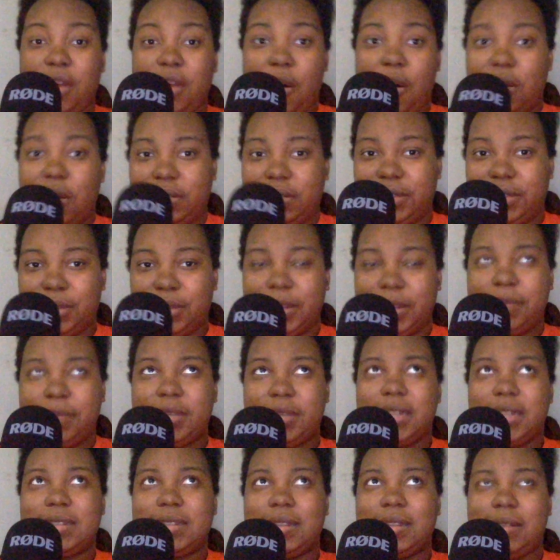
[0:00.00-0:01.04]
all of the rape
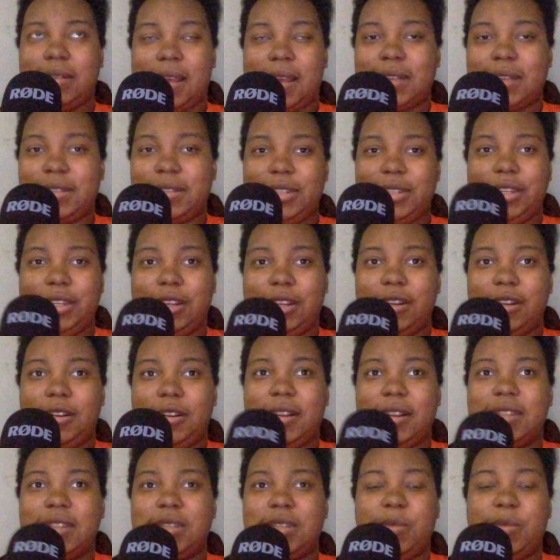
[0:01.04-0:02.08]
kits last year
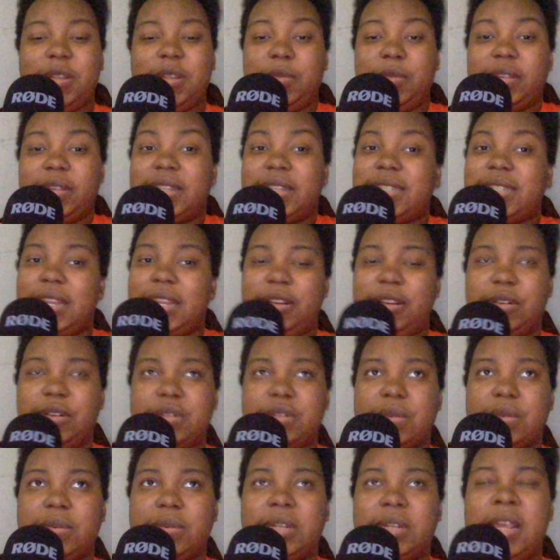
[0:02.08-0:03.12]
and some of them were like 10 years
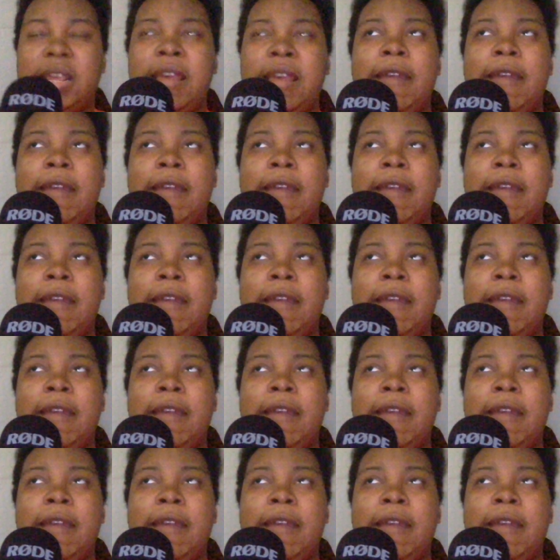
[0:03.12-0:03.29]
old.